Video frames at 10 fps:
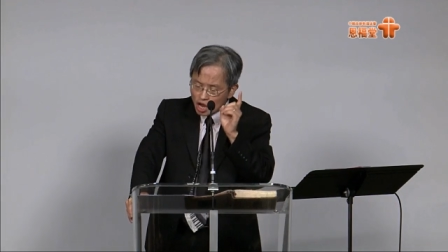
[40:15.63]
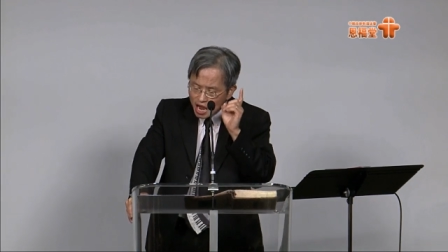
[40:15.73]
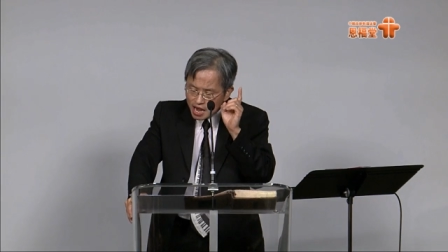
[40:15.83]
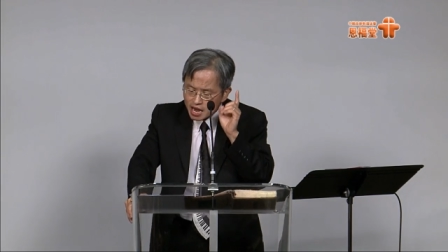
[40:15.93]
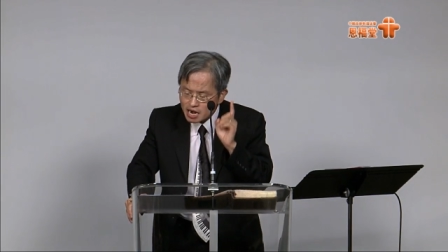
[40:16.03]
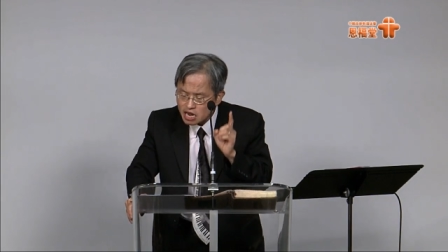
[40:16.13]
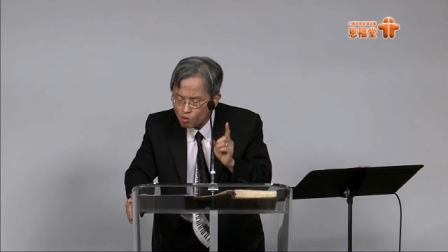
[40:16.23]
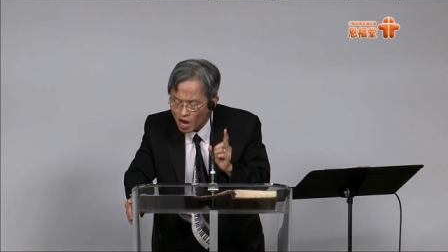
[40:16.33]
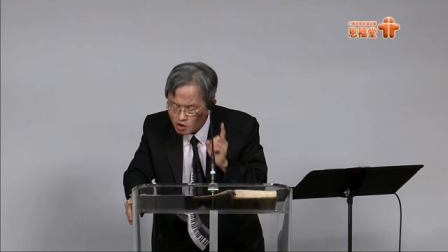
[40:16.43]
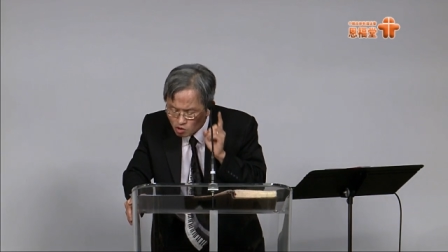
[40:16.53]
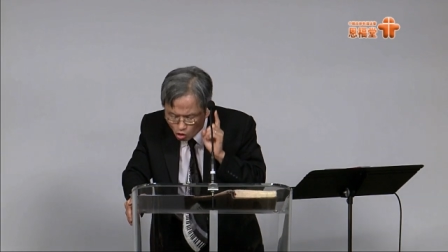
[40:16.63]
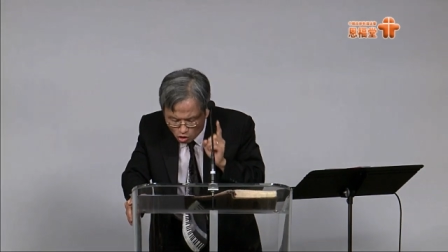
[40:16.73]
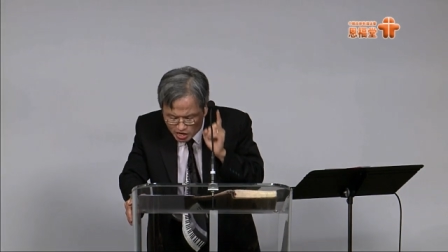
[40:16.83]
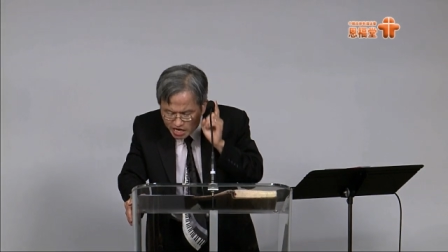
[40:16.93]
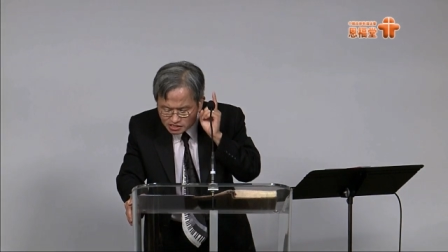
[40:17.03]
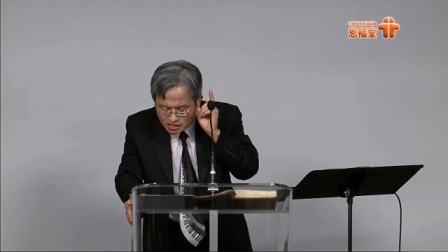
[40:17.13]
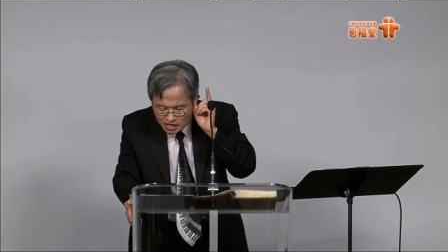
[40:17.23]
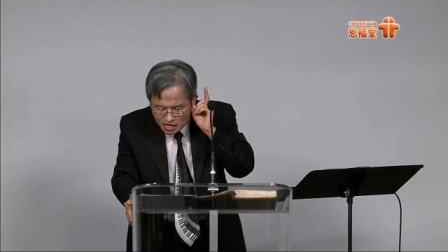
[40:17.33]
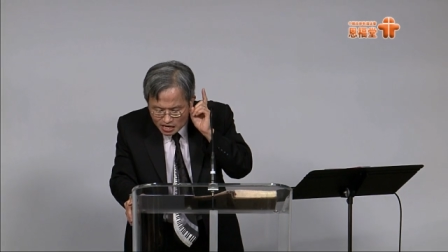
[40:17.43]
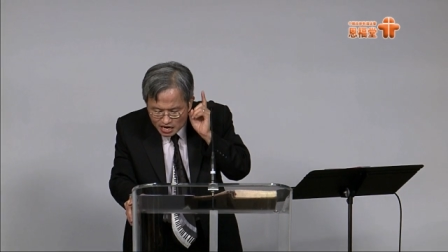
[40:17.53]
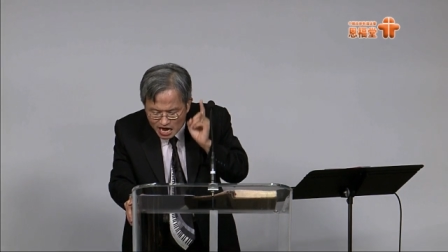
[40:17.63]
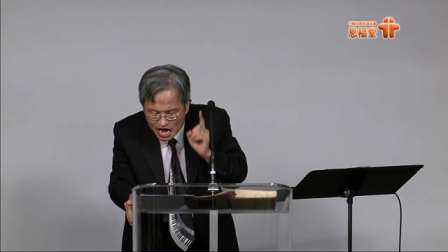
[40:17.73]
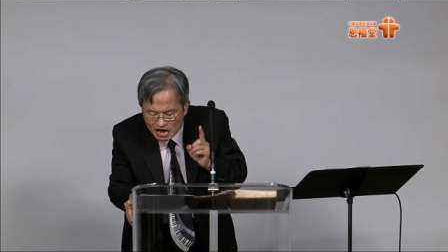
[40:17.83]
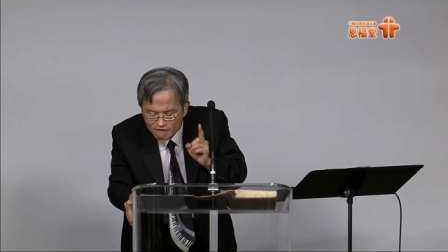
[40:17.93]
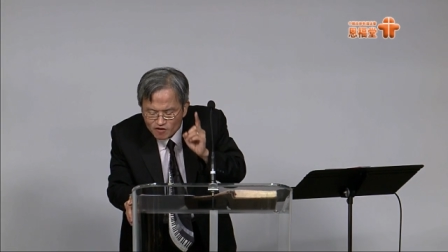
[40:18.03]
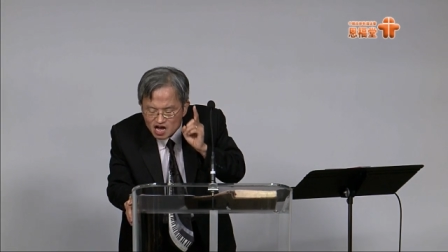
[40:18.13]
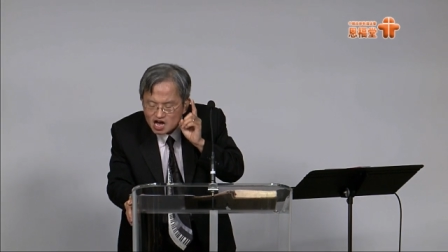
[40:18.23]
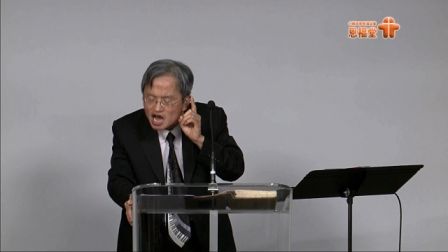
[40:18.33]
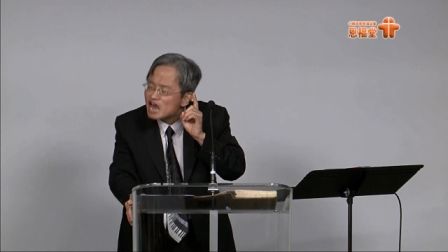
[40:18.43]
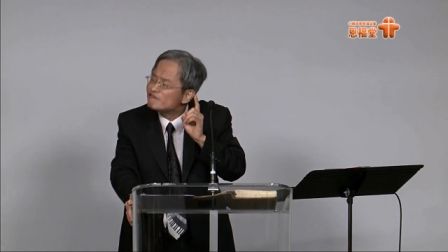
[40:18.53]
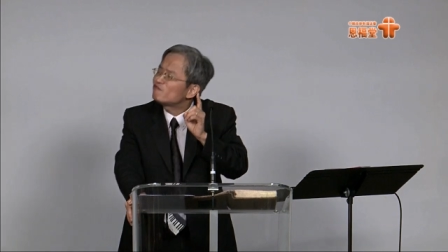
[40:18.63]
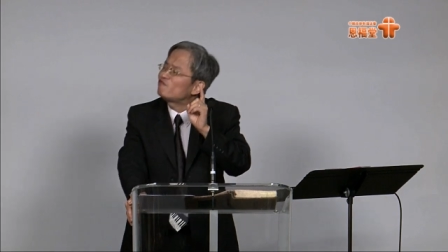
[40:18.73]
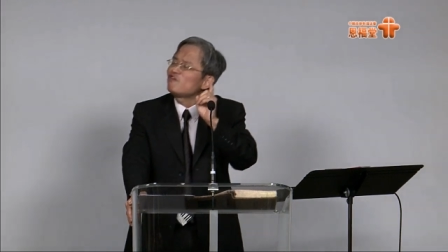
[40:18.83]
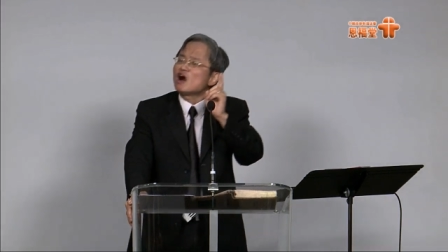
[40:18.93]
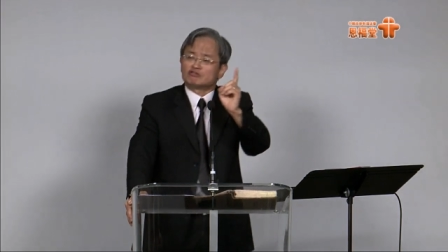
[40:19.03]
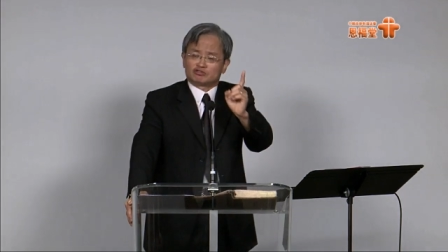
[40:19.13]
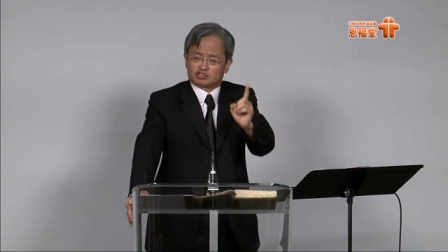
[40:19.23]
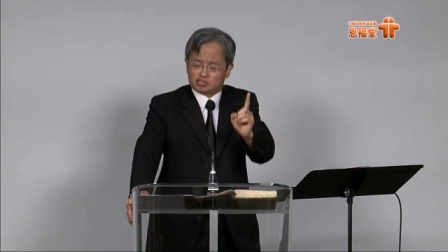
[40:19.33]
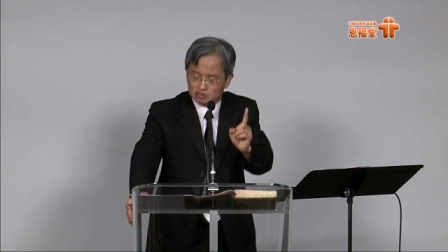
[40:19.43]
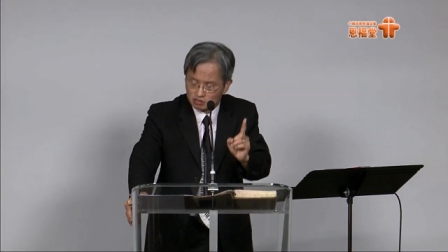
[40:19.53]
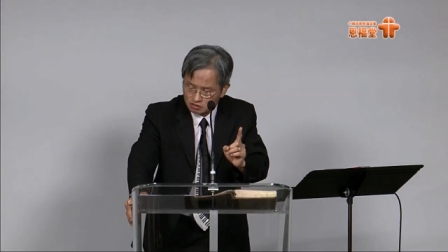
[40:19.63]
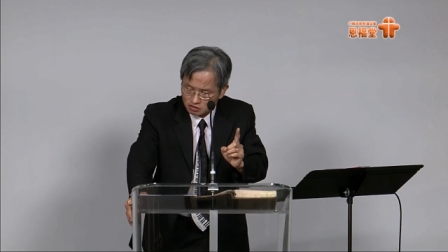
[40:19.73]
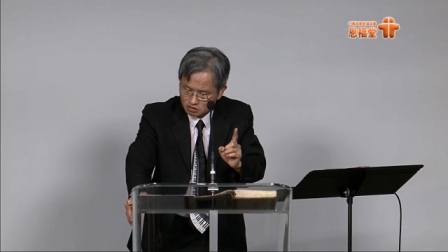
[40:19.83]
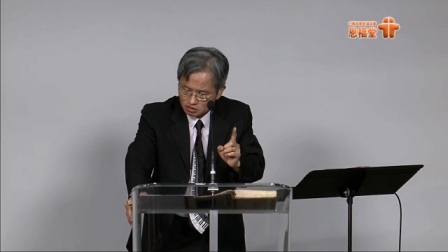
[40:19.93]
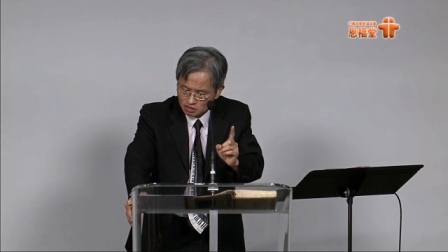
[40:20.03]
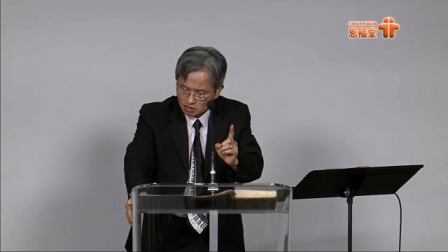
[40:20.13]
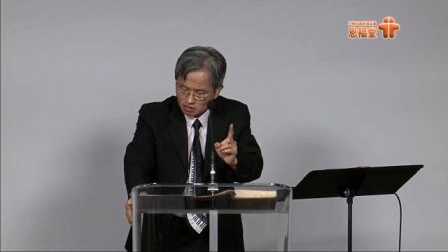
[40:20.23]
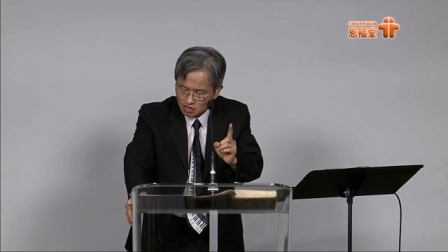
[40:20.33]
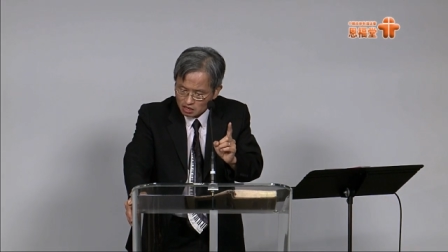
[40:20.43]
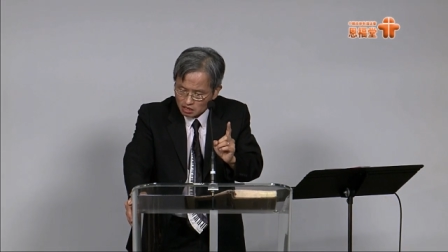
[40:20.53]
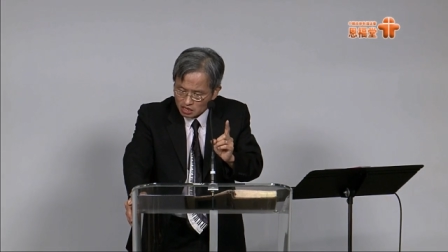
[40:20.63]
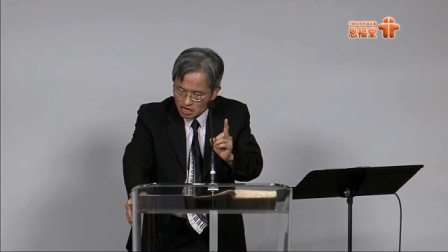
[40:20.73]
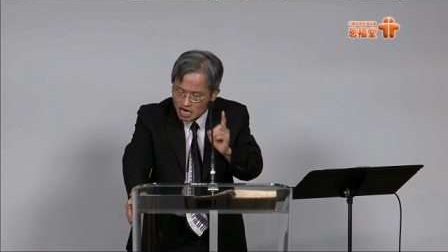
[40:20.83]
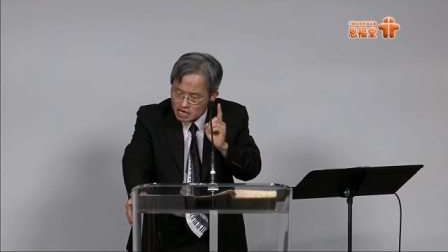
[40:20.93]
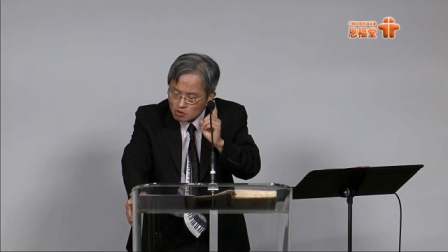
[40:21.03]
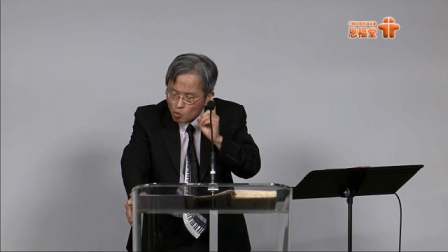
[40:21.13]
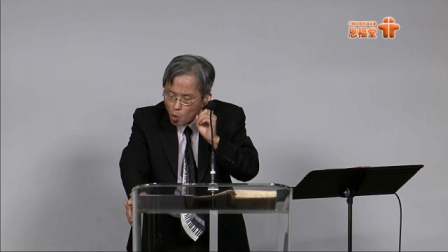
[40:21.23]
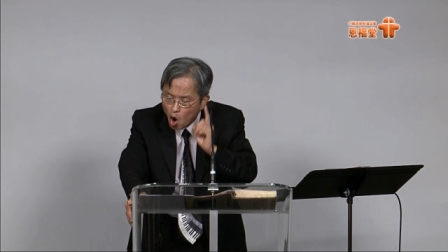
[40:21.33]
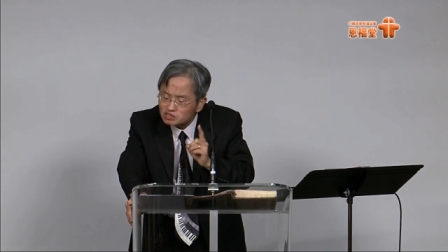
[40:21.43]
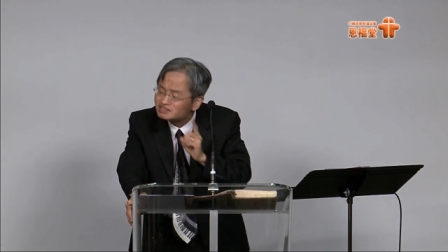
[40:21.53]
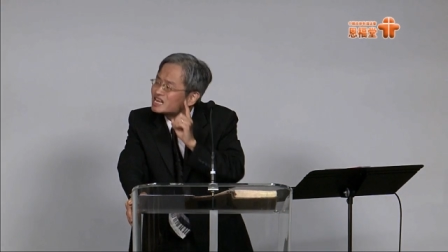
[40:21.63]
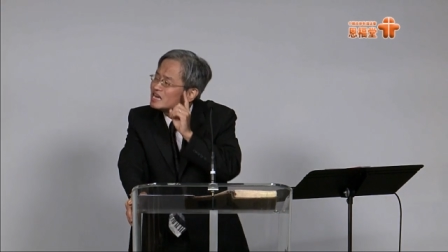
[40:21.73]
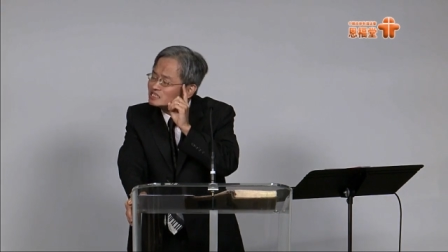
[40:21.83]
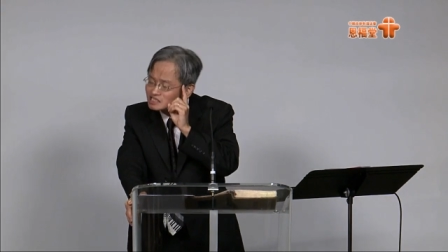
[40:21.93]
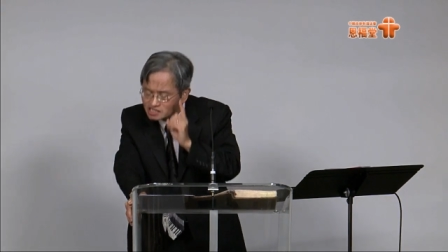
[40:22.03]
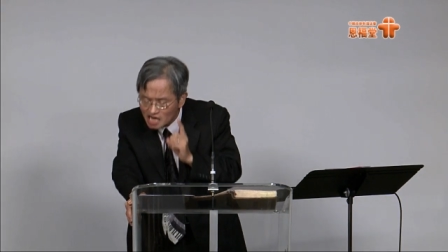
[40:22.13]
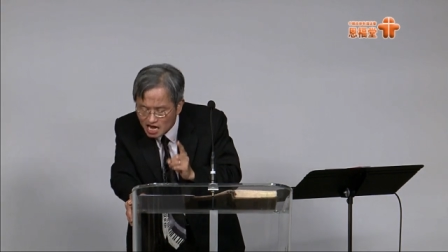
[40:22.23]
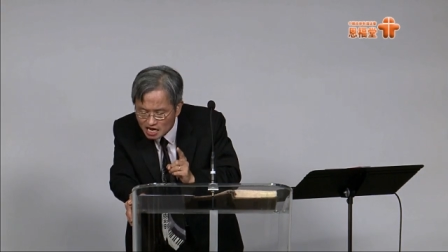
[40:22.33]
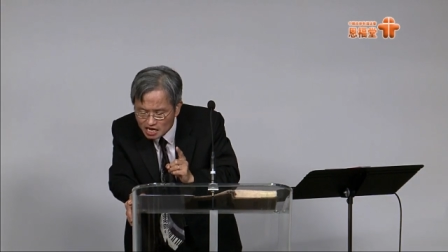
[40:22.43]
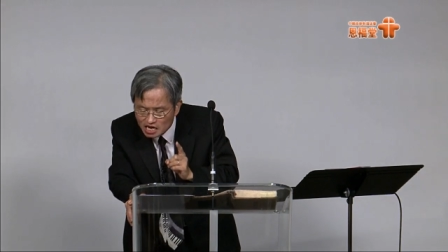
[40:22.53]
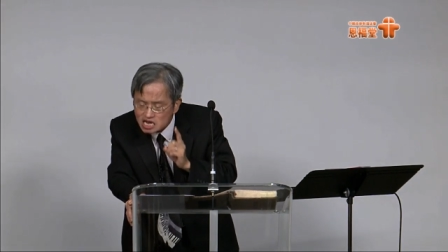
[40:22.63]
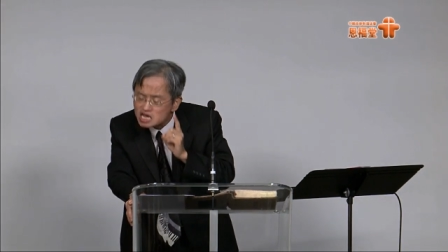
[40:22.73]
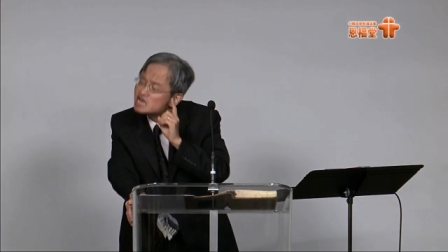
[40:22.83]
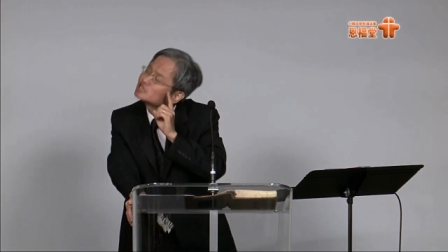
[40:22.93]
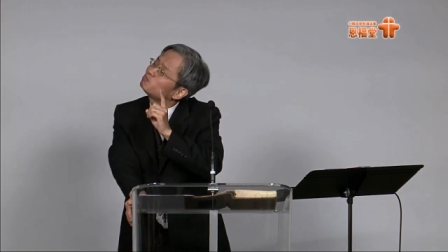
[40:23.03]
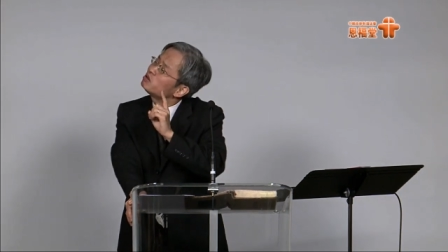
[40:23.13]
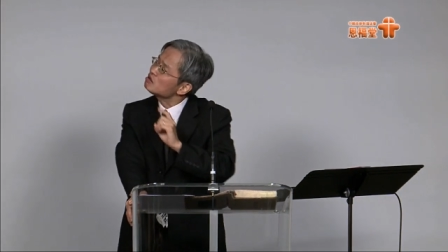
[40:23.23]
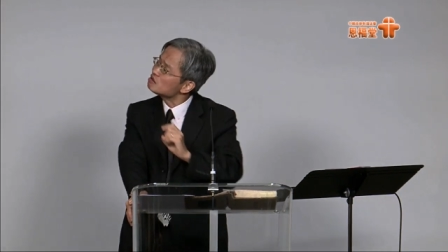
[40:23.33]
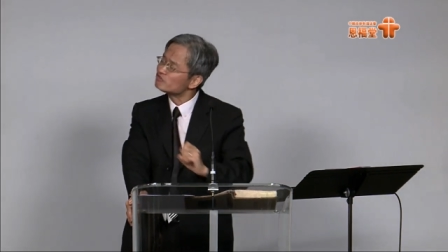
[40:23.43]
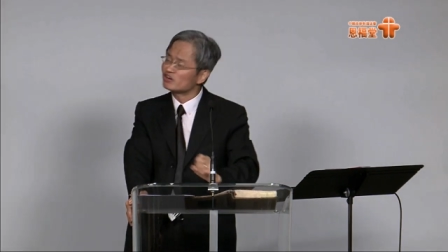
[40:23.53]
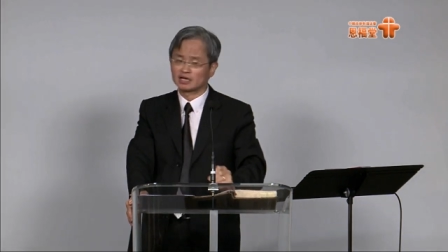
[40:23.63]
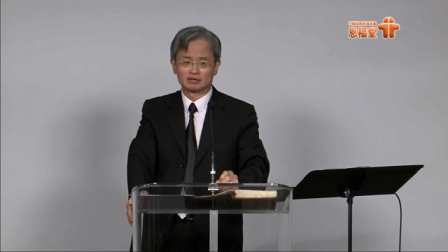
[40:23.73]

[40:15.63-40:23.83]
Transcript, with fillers: Anyone who is never at fault in what they say is perfect.